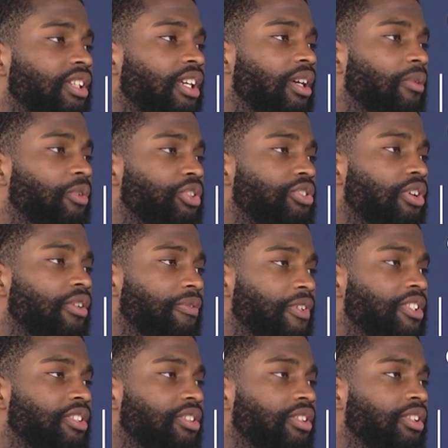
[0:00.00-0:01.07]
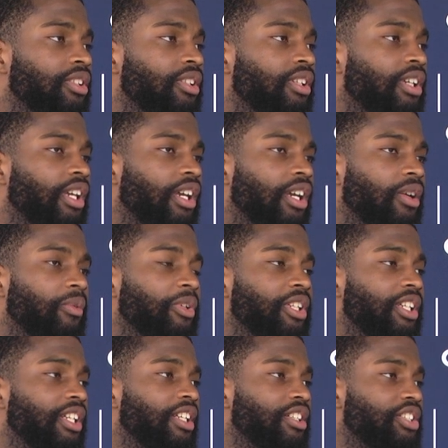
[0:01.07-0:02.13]
and we're strong physically, and we
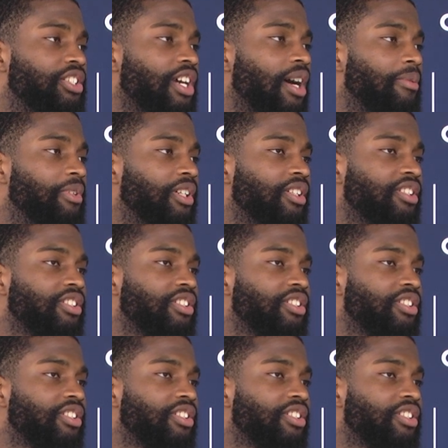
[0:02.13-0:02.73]
need to get the job done.